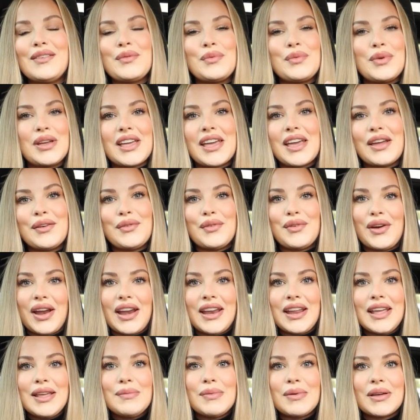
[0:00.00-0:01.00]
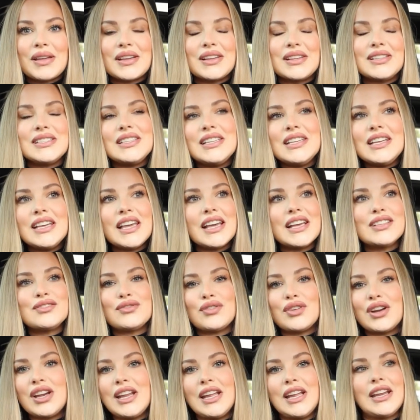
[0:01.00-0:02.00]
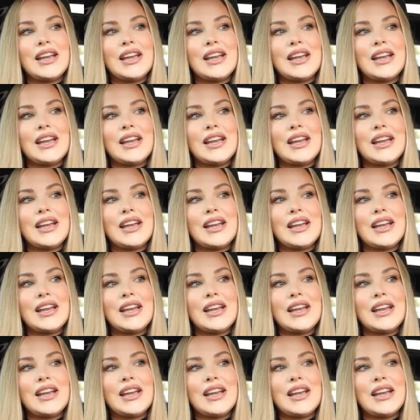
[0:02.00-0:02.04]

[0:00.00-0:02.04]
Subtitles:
we get ready, because he gets ready